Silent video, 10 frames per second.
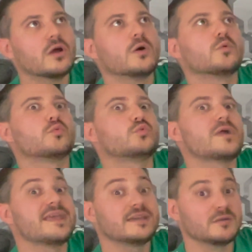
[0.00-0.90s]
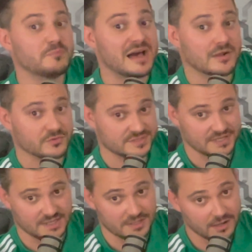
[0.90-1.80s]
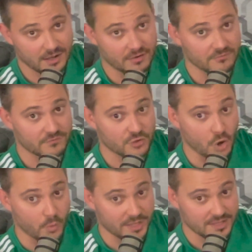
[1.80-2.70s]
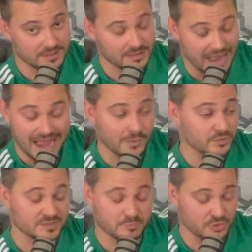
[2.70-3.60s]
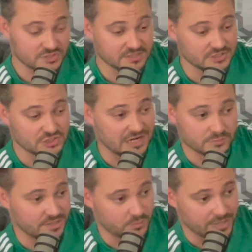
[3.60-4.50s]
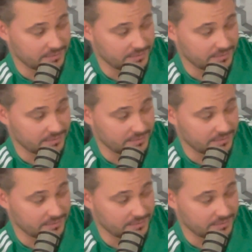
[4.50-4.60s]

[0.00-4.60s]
rank hypocrisy of going. I was personally shocked when he went.